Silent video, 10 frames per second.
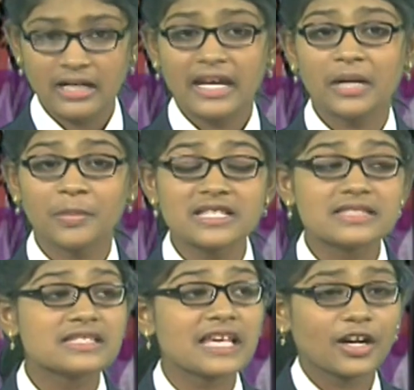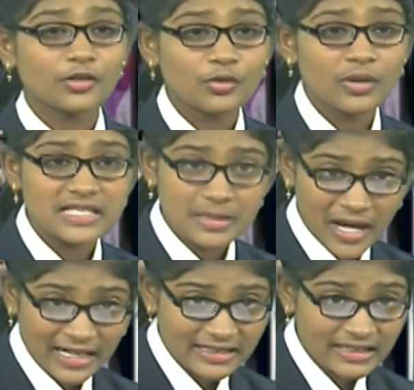it means this electron is a
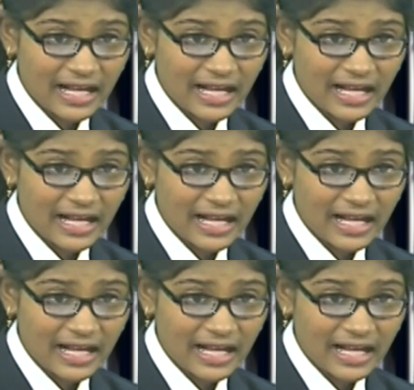matter